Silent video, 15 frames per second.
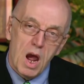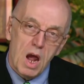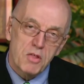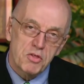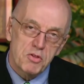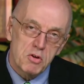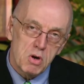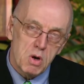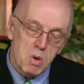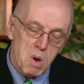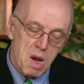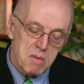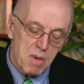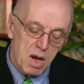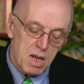I threw
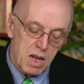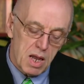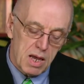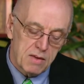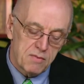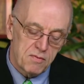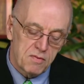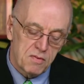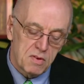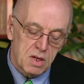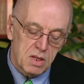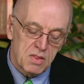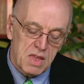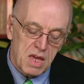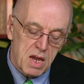away my life
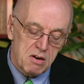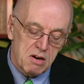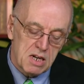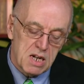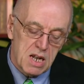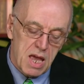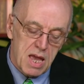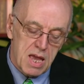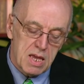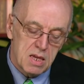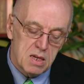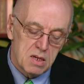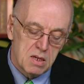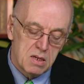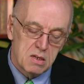and there it lay
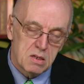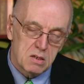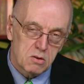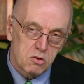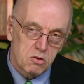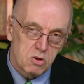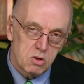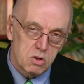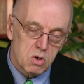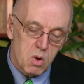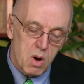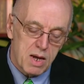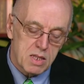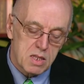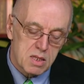and grew
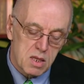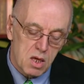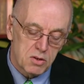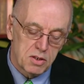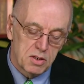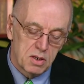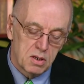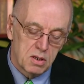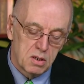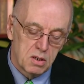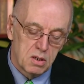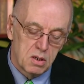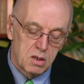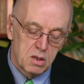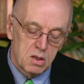quite sodden.
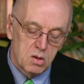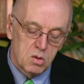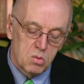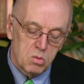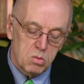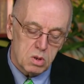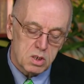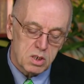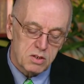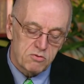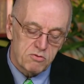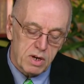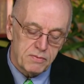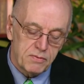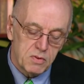What a
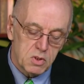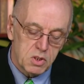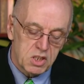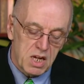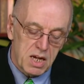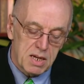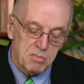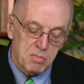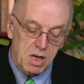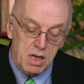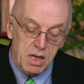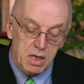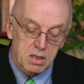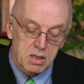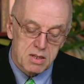dreadful shame,
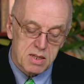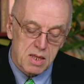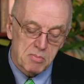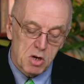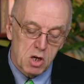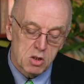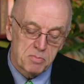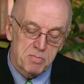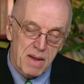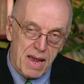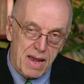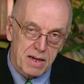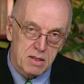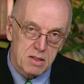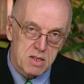clucked some old
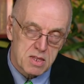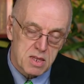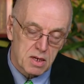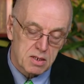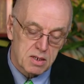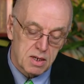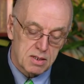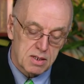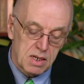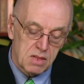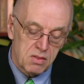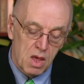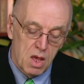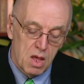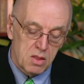bag and sucked her
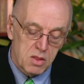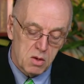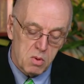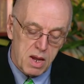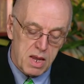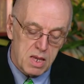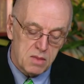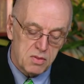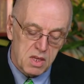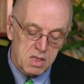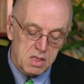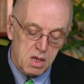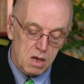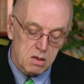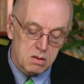teeth. The way the
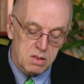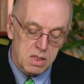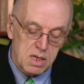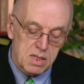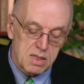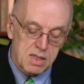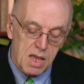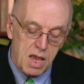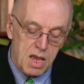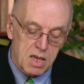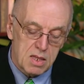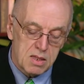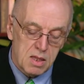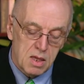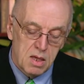young these
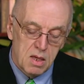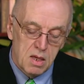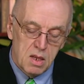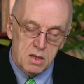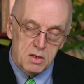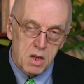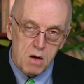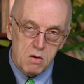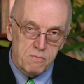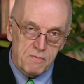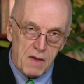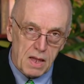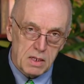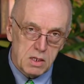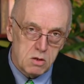days, no
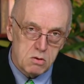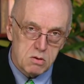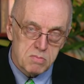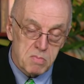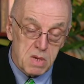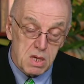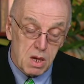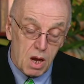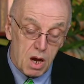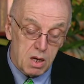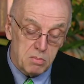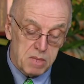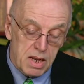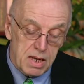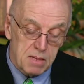values, me,
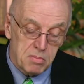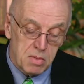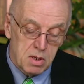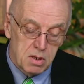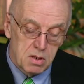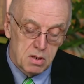I blame.